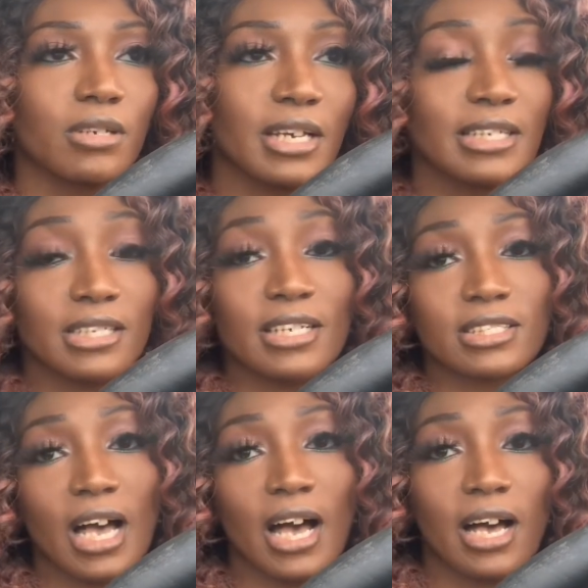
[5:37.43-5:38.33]
he,
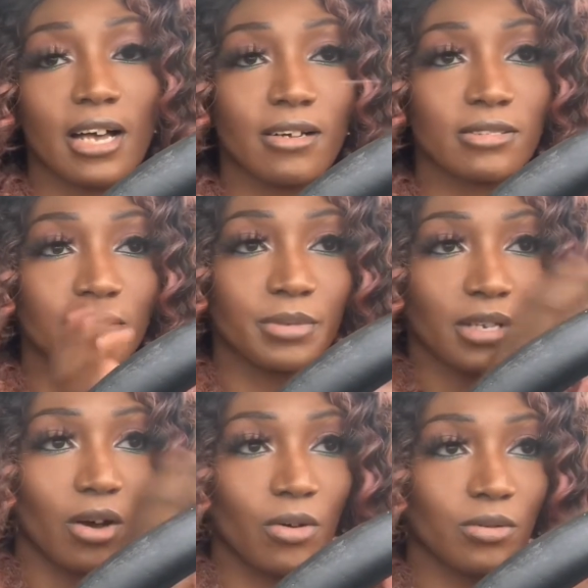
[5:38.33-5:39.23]
he's high to
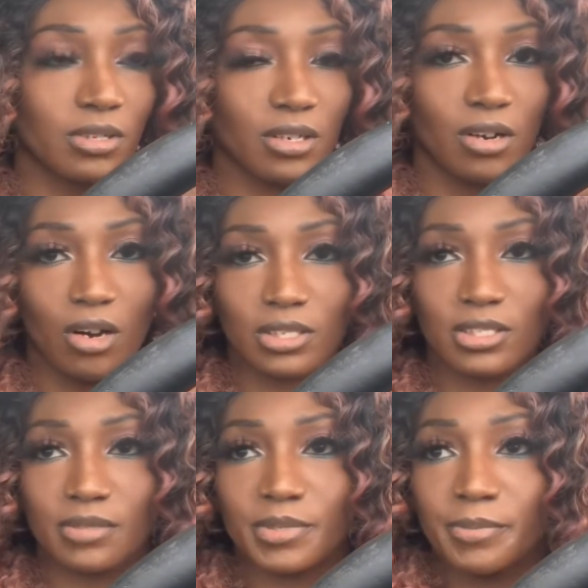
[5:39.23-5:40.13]
be on the
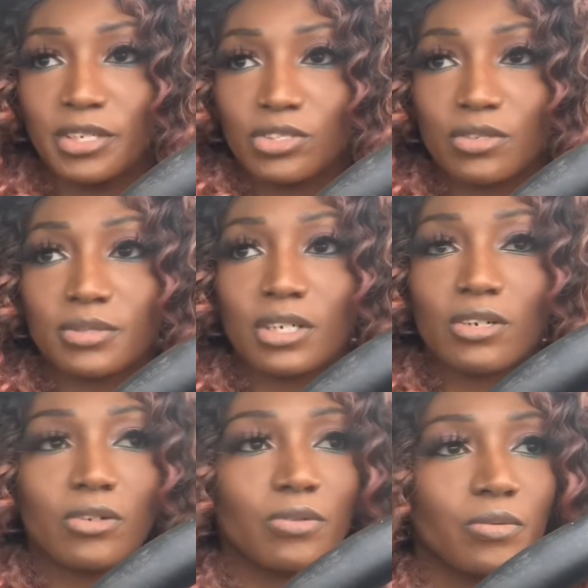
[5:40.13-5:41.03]
autism spectrum,
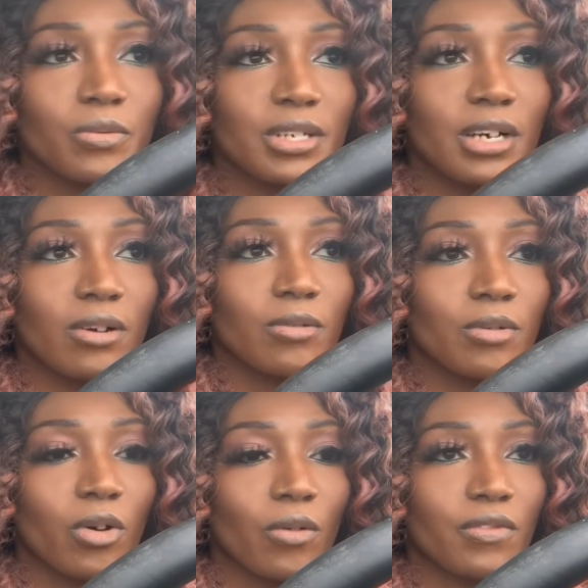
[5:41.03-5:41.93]
so we
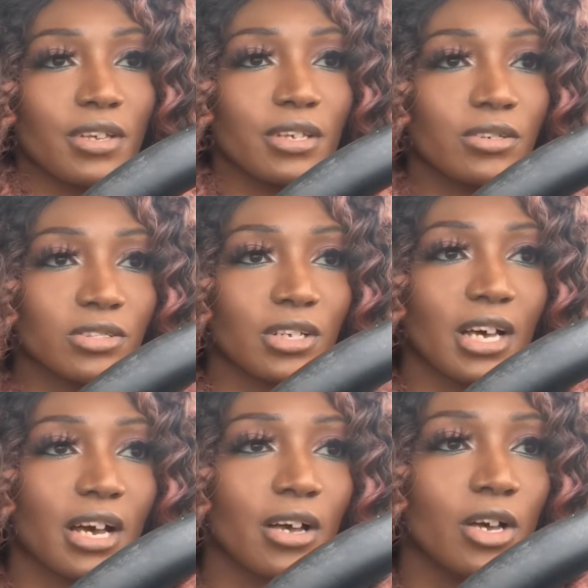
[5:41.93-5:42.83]
don't know if he is or
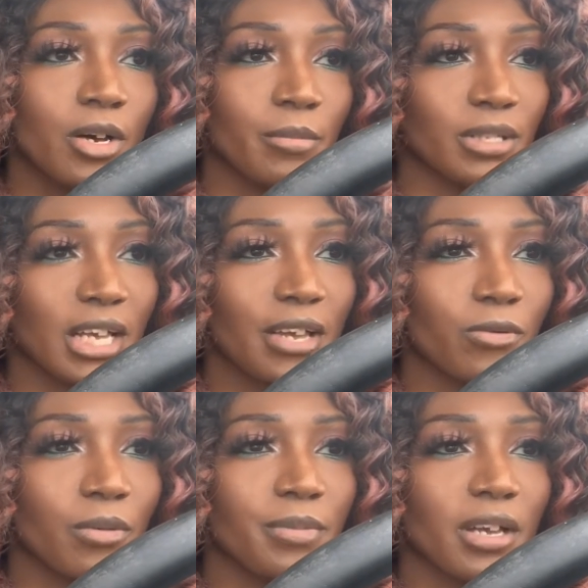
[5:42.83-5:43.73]
not. But they
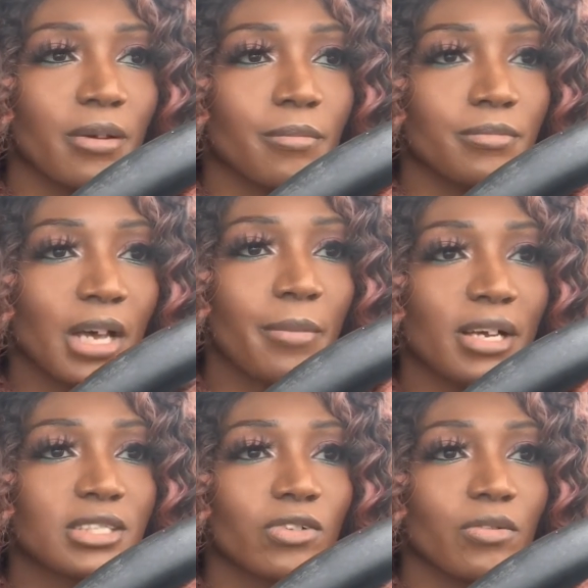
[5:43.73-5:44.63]
will be, they
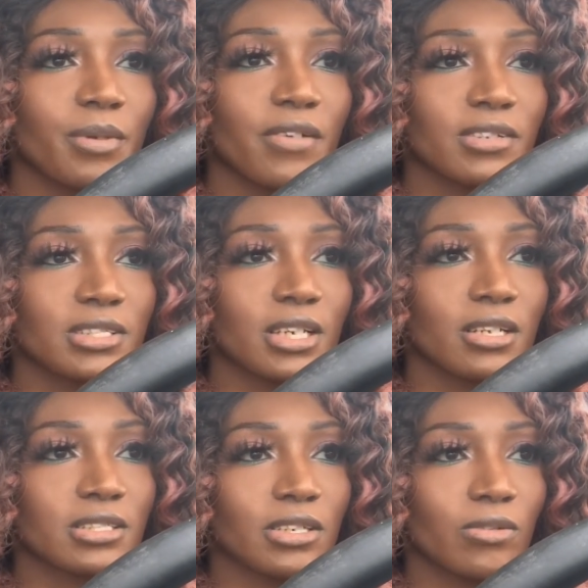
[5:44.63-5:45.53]
basically will be able to tell
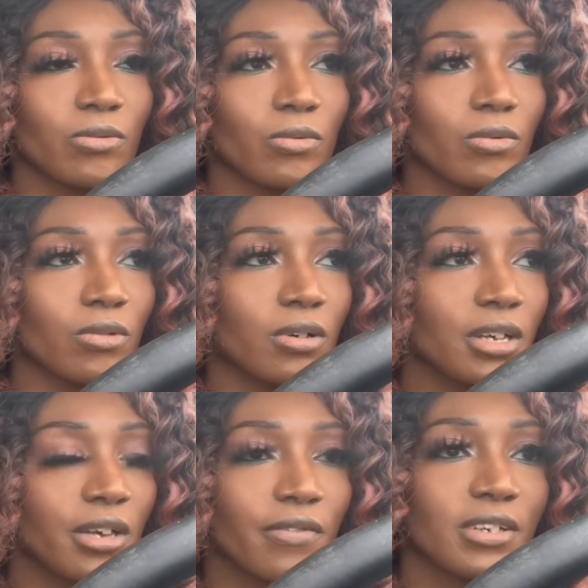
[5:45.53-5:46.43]
us
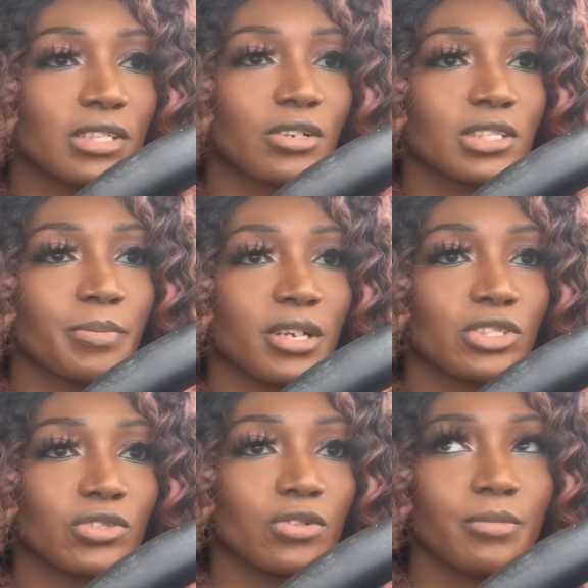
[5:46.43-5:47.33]
if he's on the
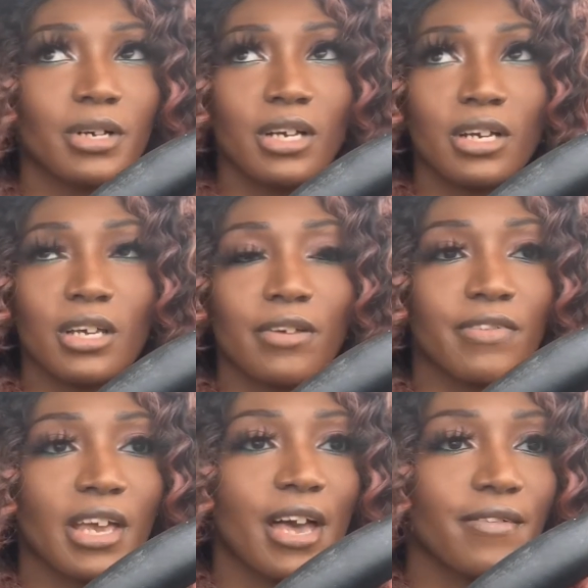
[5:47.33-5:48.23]
spectrum, if
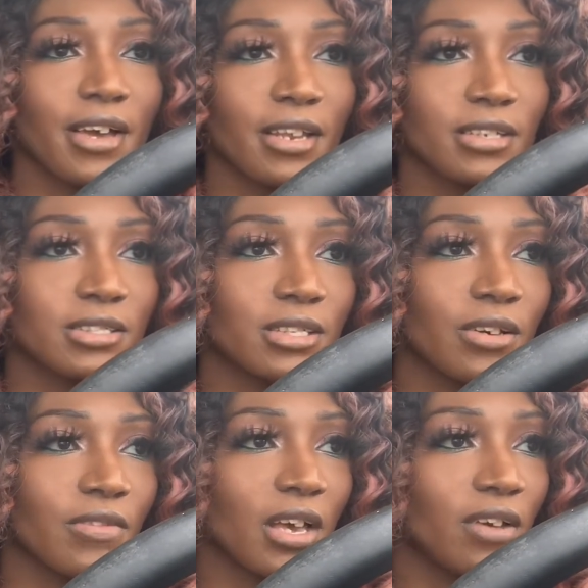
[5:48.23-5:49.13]
he have ADHD,
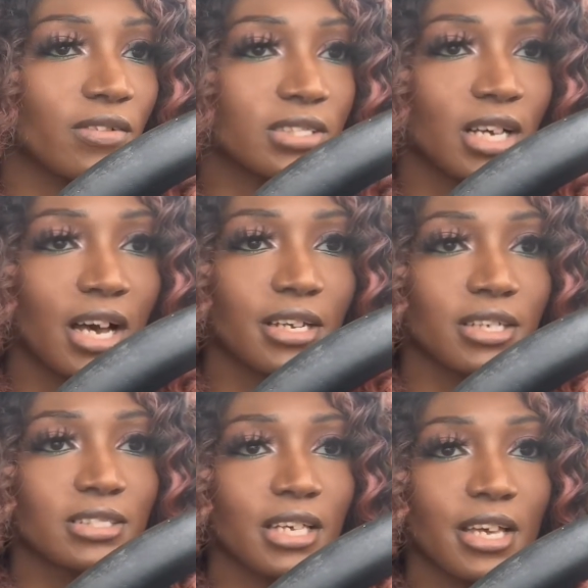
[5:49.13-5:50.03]
if he have
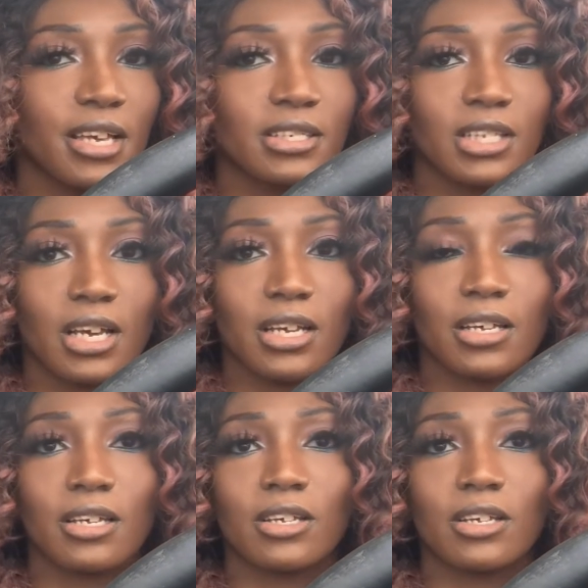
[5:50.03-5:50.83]
anxiety attacks, like